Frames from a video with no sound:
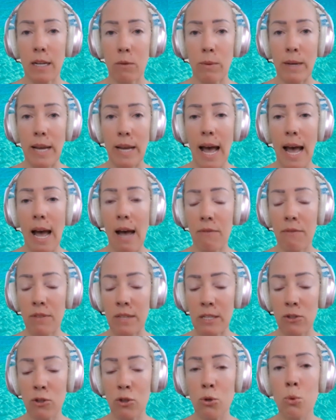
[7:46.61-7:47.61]
We have
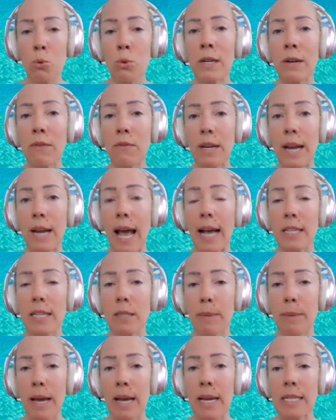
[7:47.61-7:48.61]
these 2 different
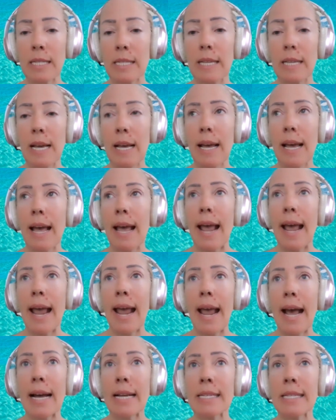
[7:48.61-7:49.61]
aspects,
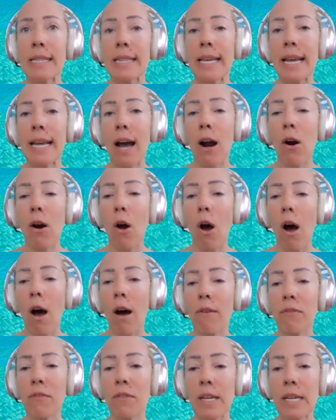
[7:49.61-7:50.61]
and they are
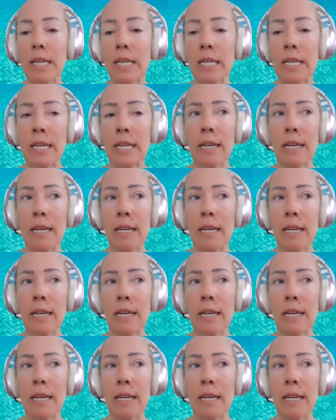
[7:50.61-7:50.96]
often,